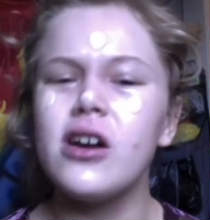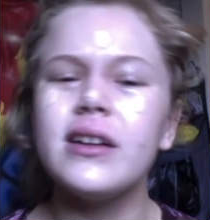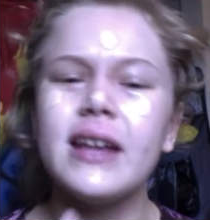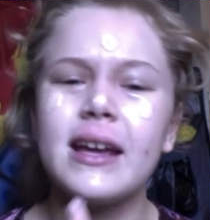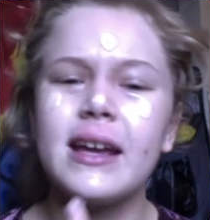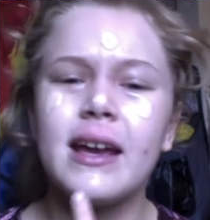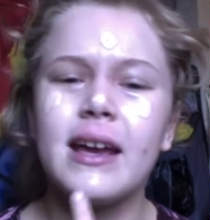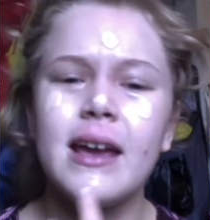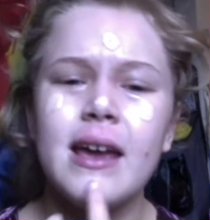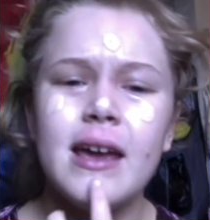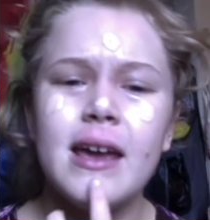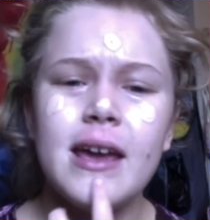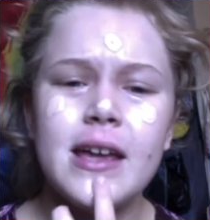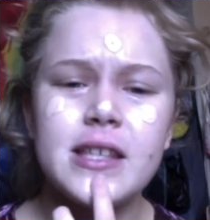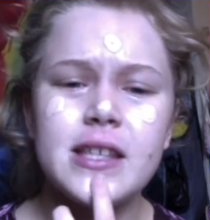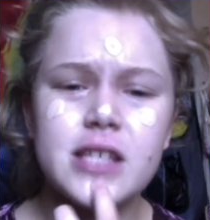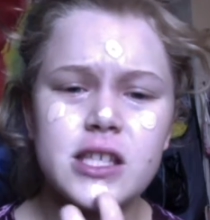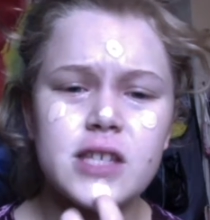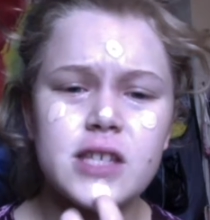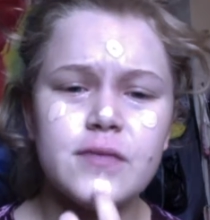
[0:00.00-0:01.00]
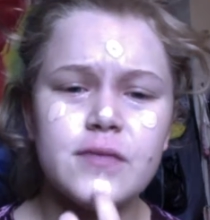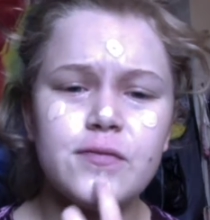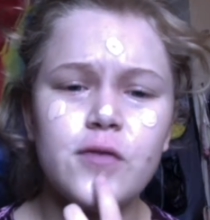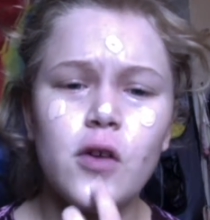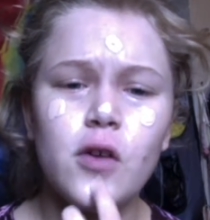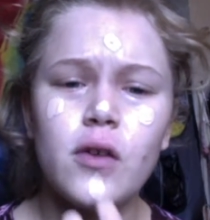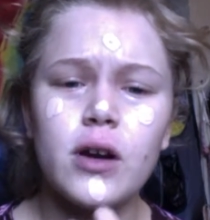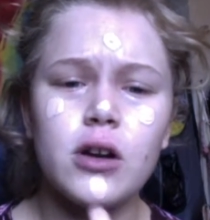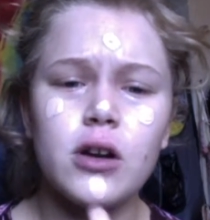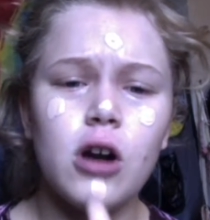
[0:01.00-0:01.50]
Like, it's a
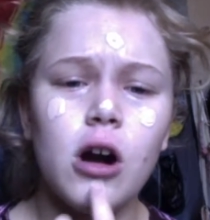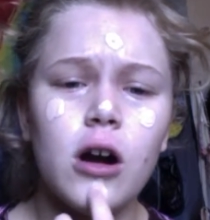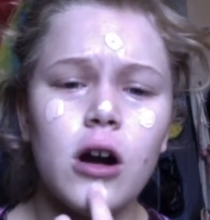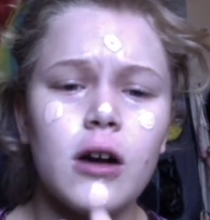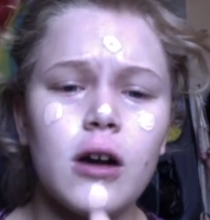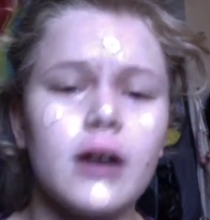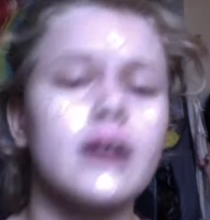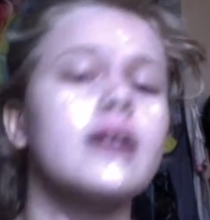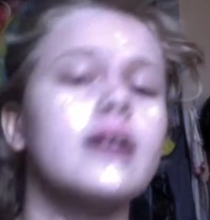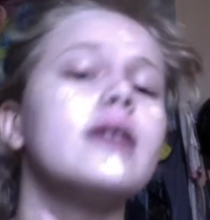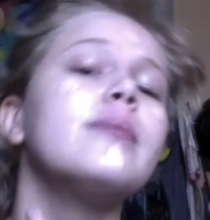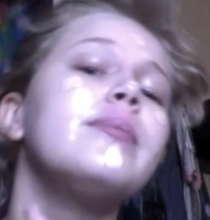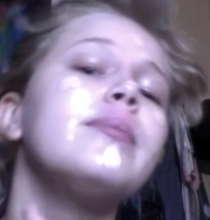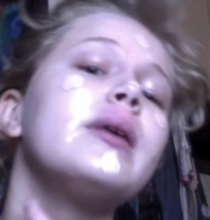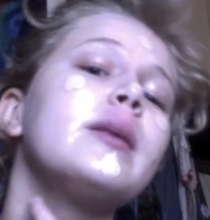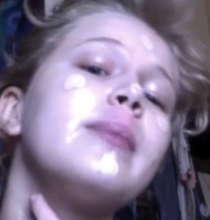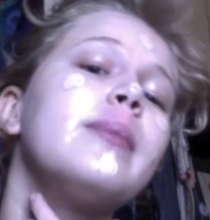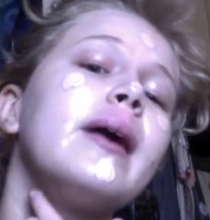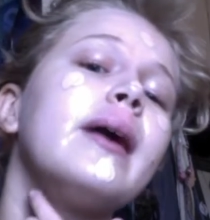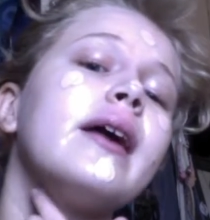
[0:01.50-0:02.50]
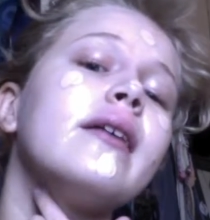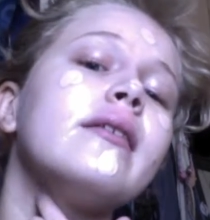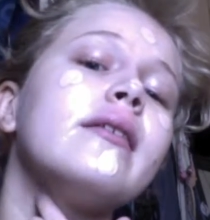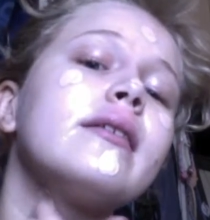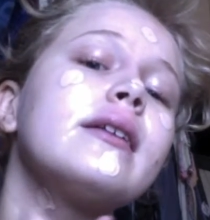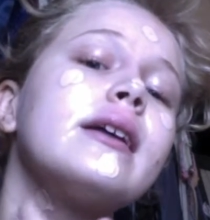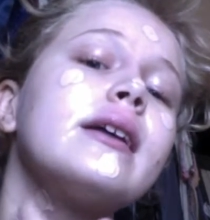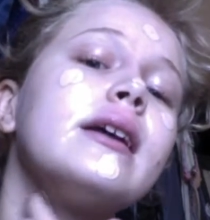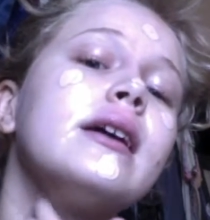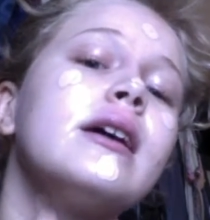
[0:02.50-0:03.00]
Sephora card, but
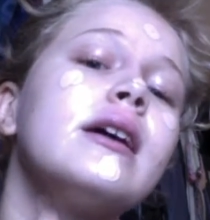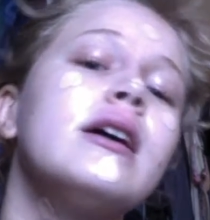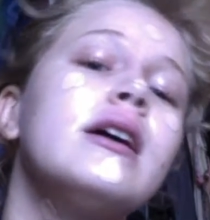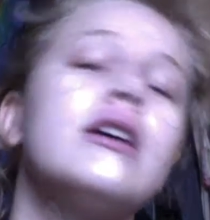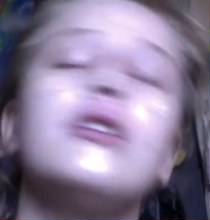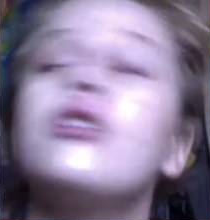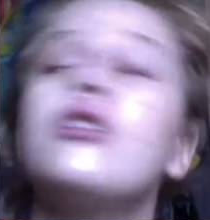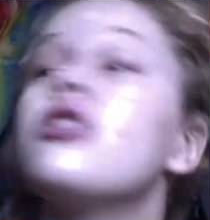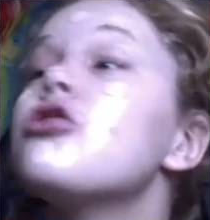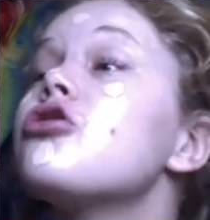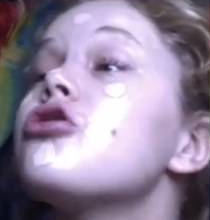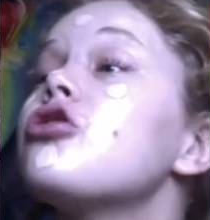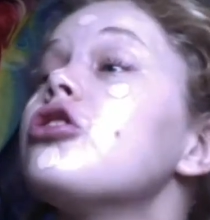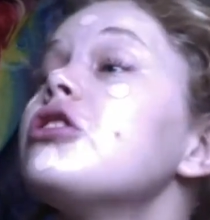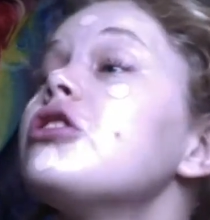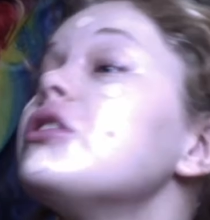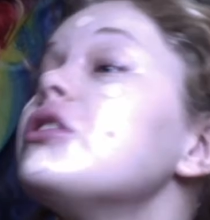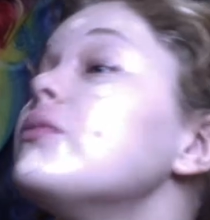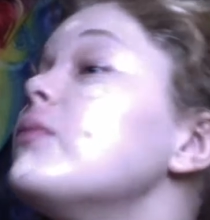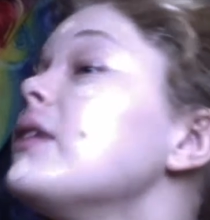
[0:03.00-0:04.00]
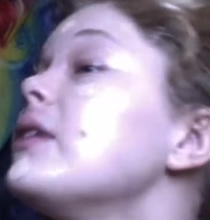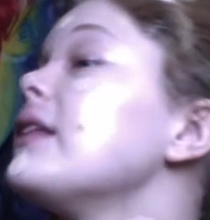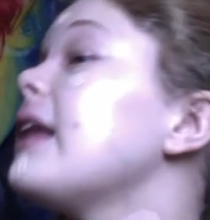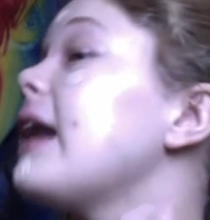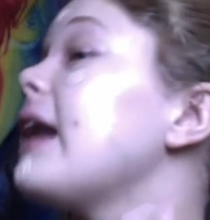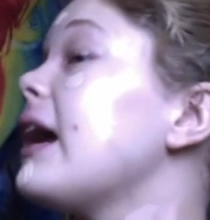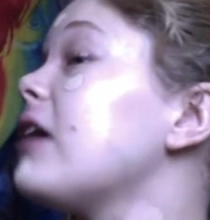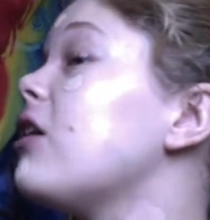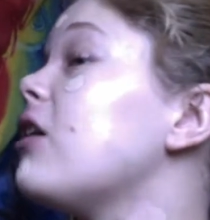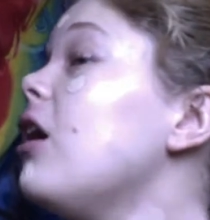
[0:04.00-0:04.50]
apparently the certain one that
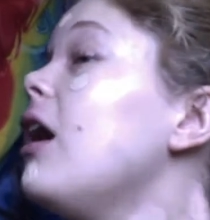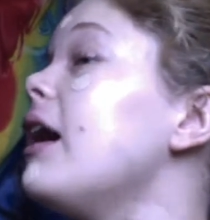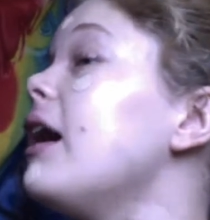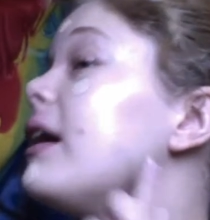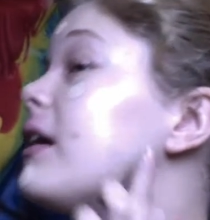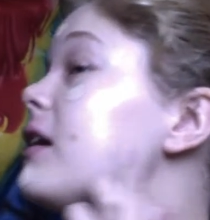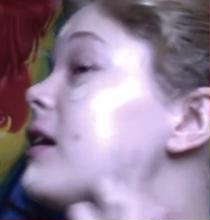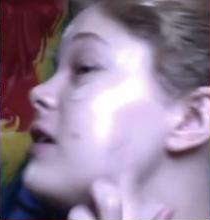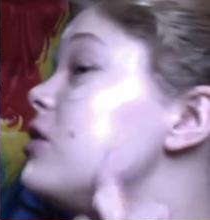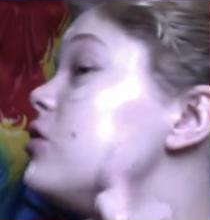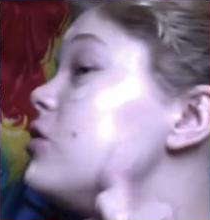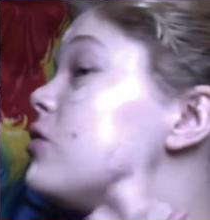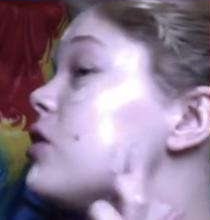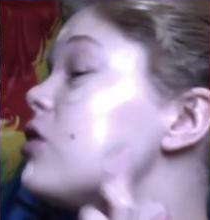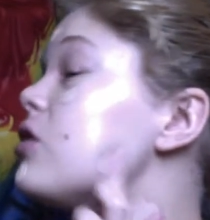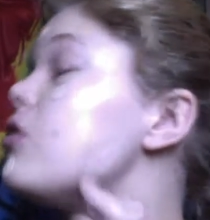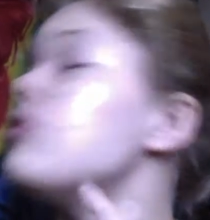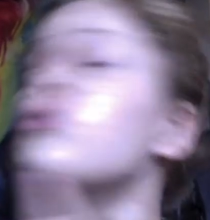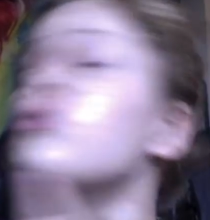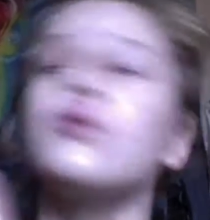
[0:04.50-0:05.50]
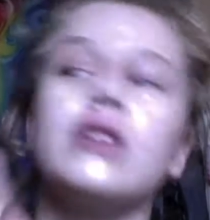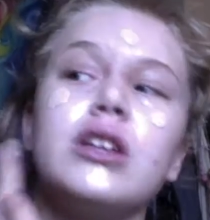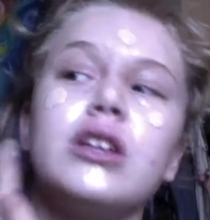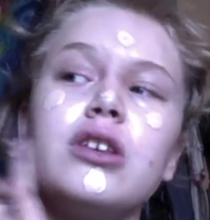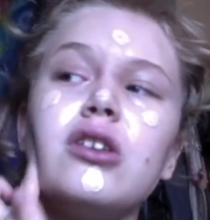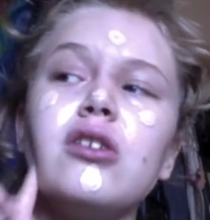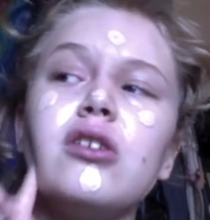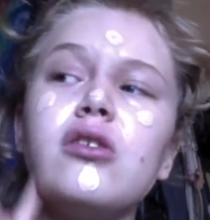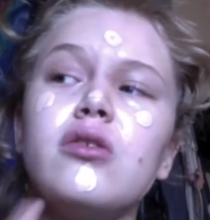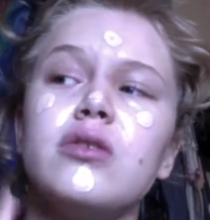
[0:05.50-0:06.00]
I got, you can only
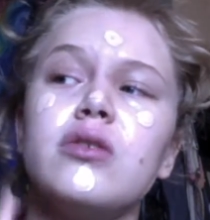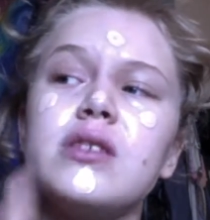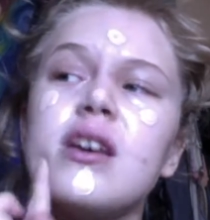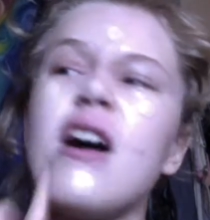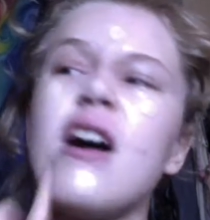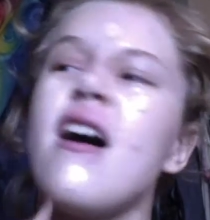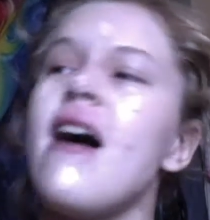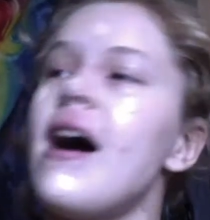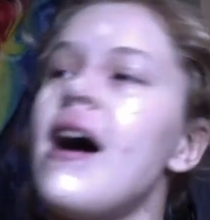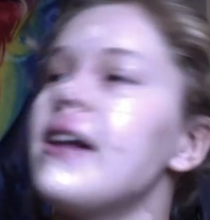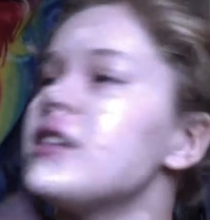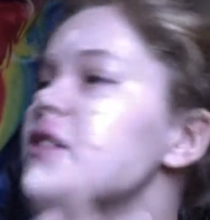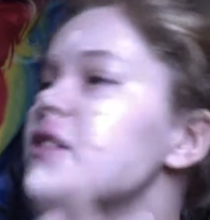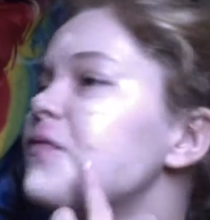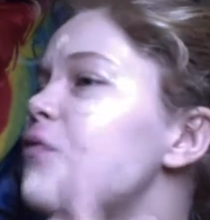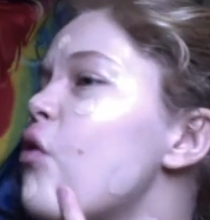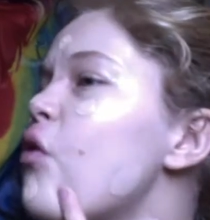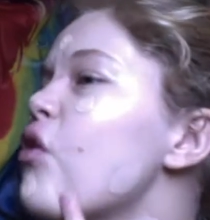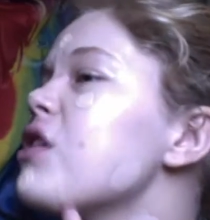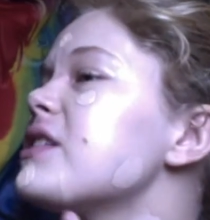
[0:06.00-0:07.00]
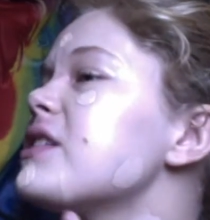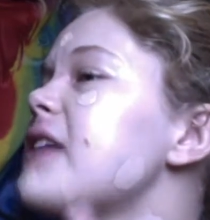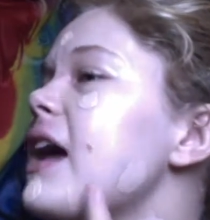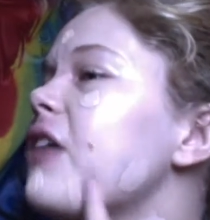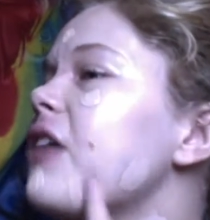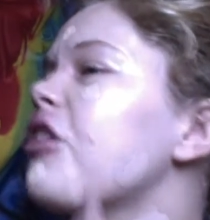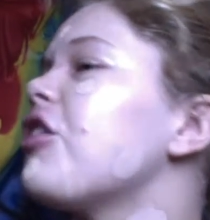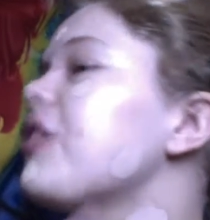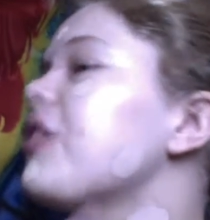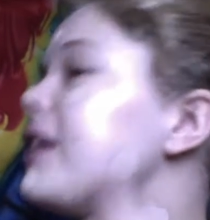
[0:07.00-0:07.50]
use at Sephora's that
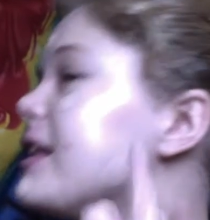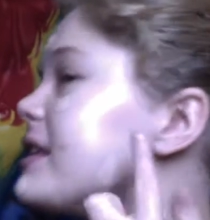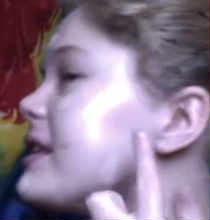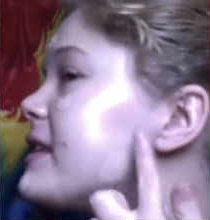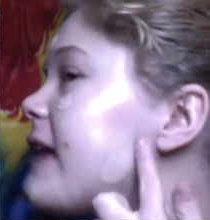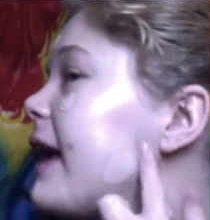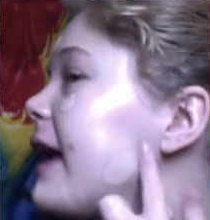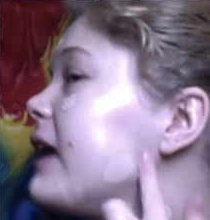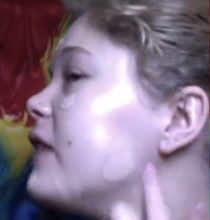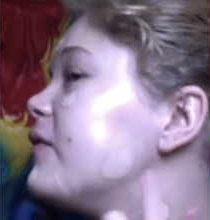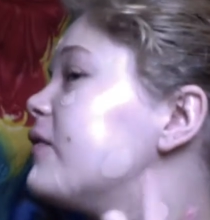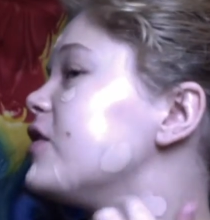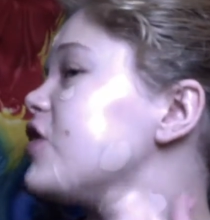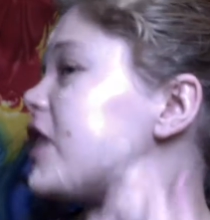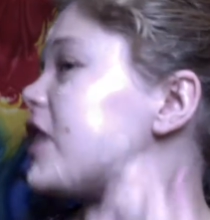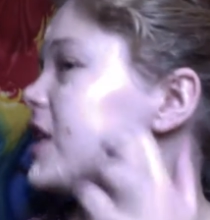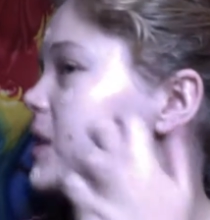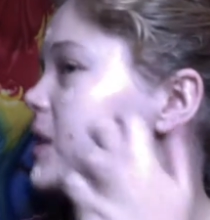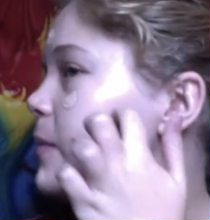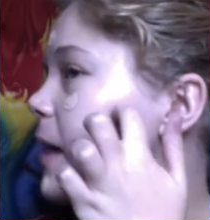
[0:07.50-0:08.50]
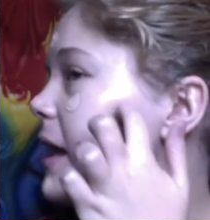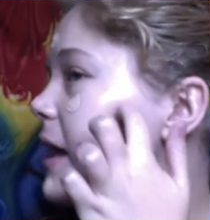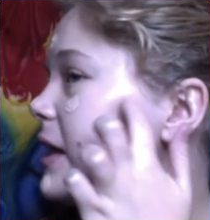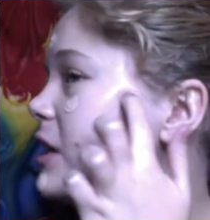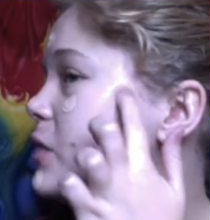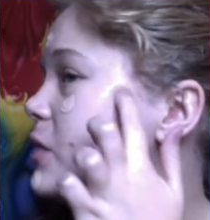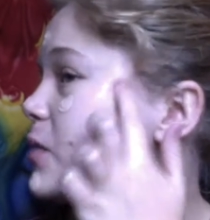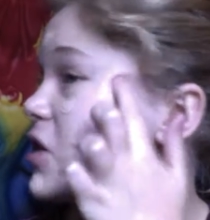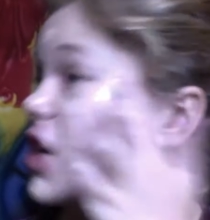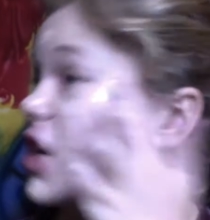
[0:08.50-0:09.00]
are inside of a
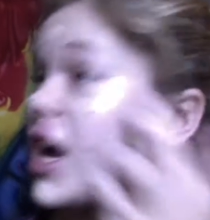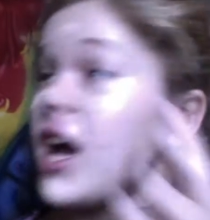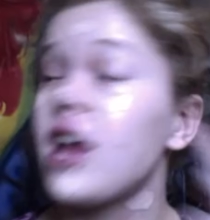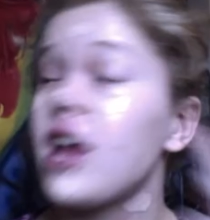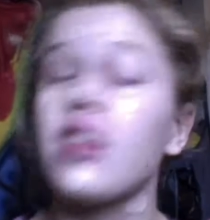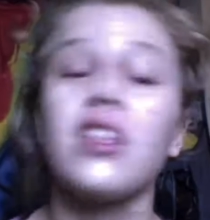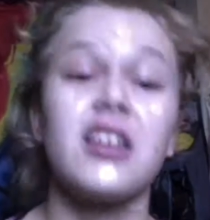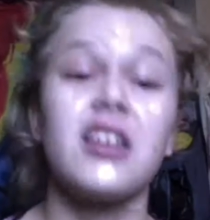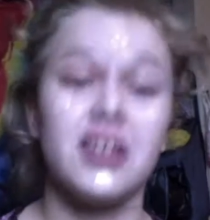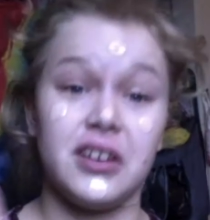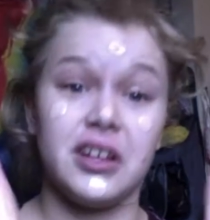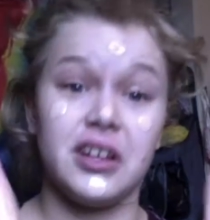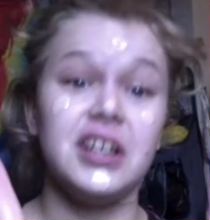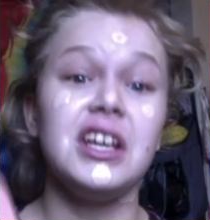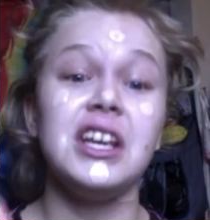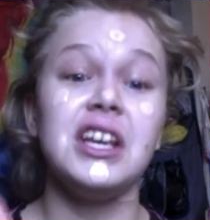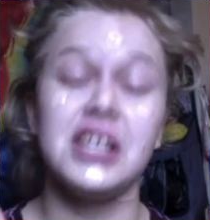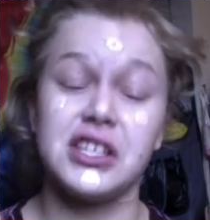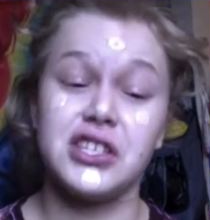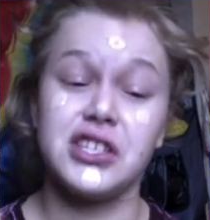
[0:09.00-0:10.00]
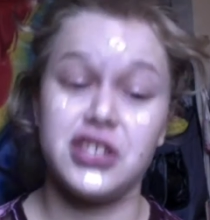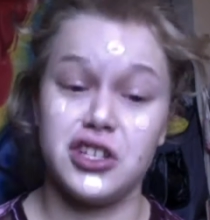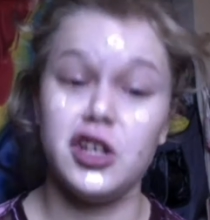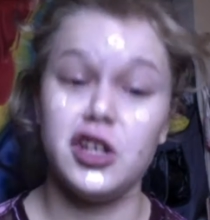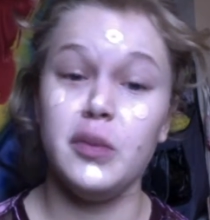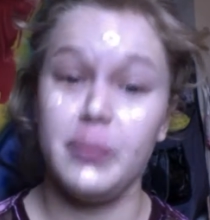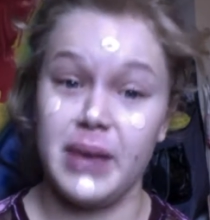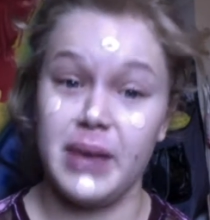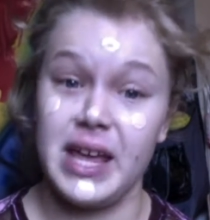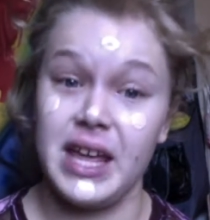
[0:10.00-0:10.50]
JCPenney's, which is
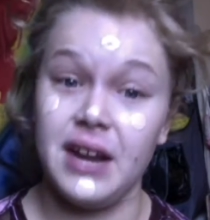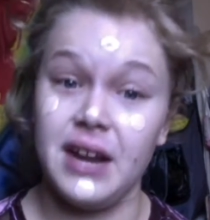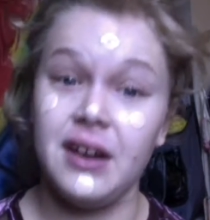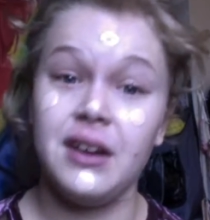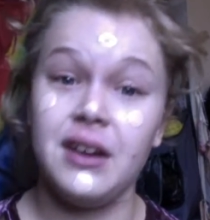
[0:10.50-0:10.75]
stupid.